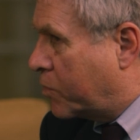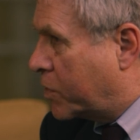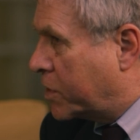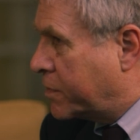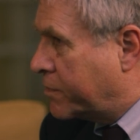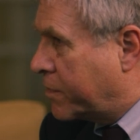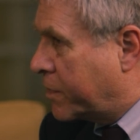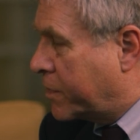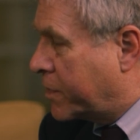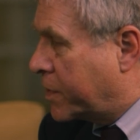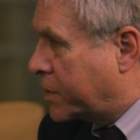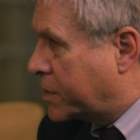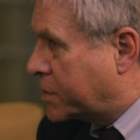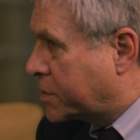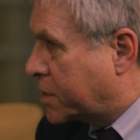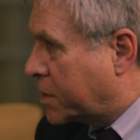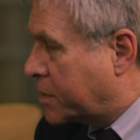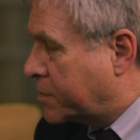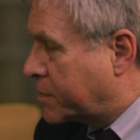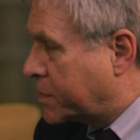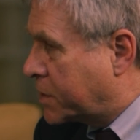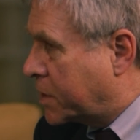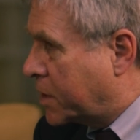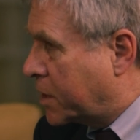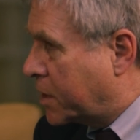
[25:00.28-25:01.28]
one of the things
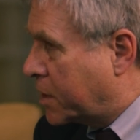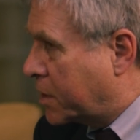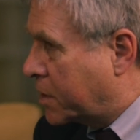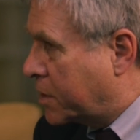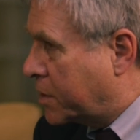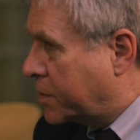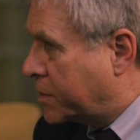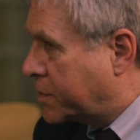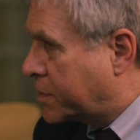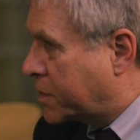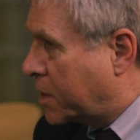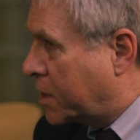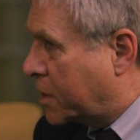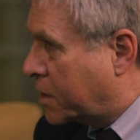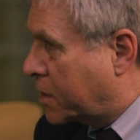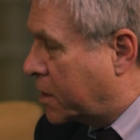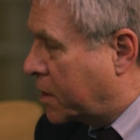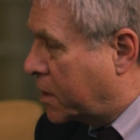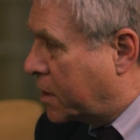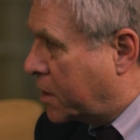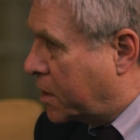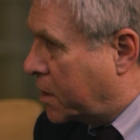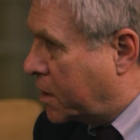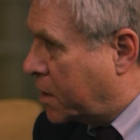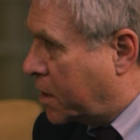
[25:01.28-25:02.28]
I'm saying is that
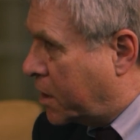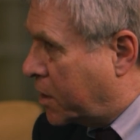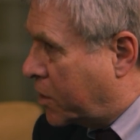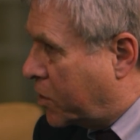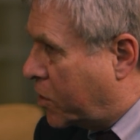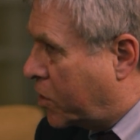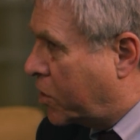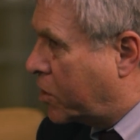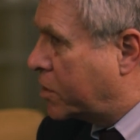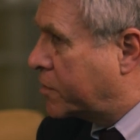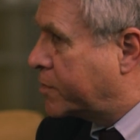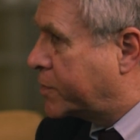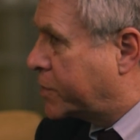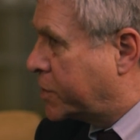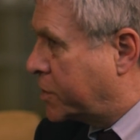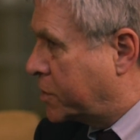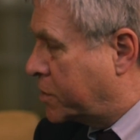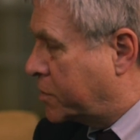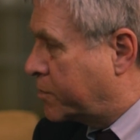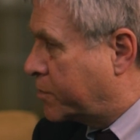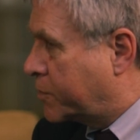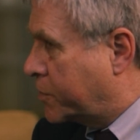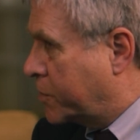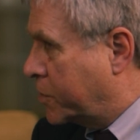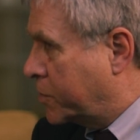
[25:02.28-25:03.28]
a Hobbesian
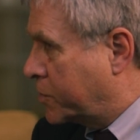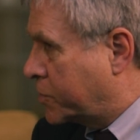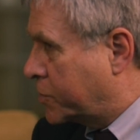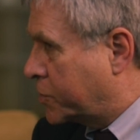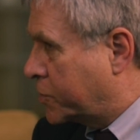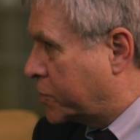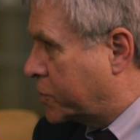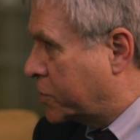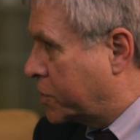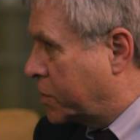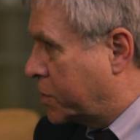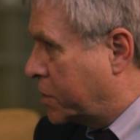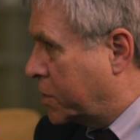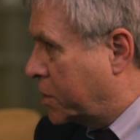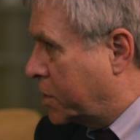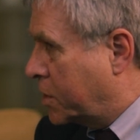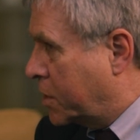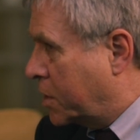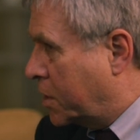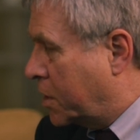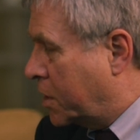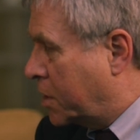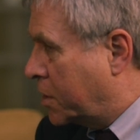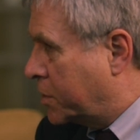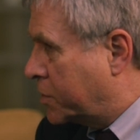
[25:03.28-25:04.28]
approach
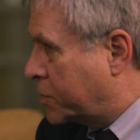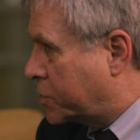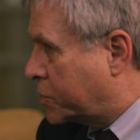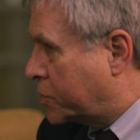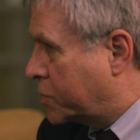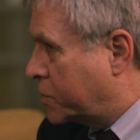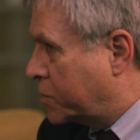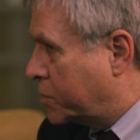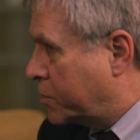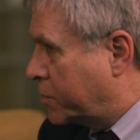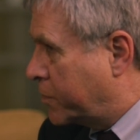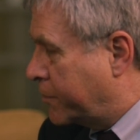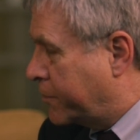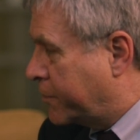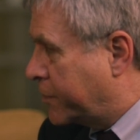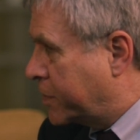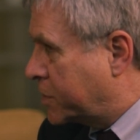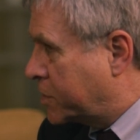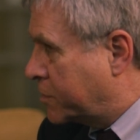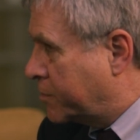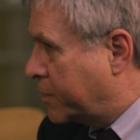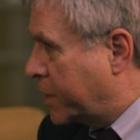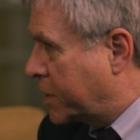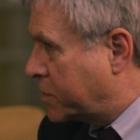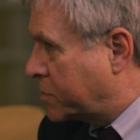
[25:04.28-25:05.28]
to
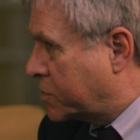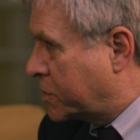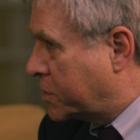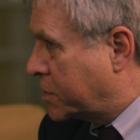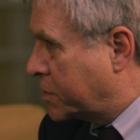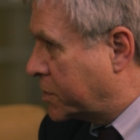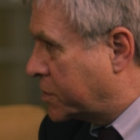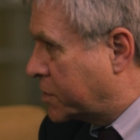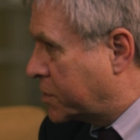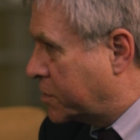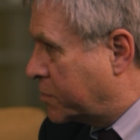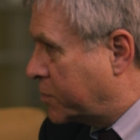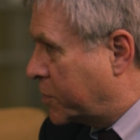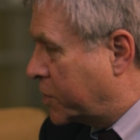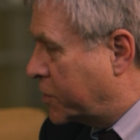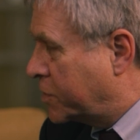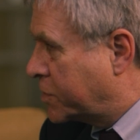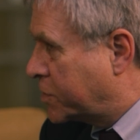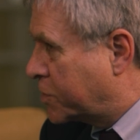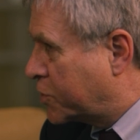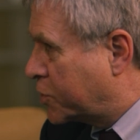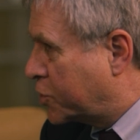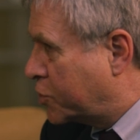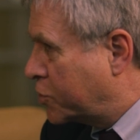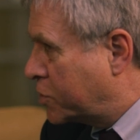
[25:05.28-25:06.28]
fundamentalism
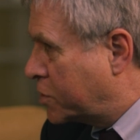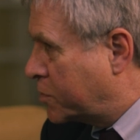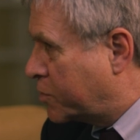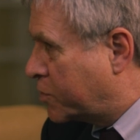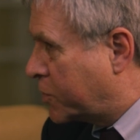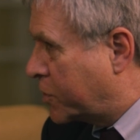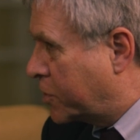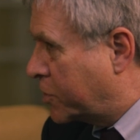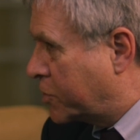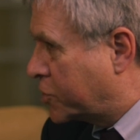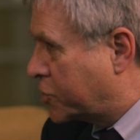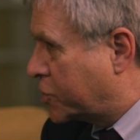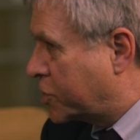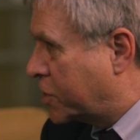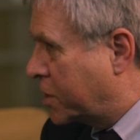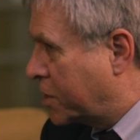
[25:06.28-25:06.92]
is a good approach.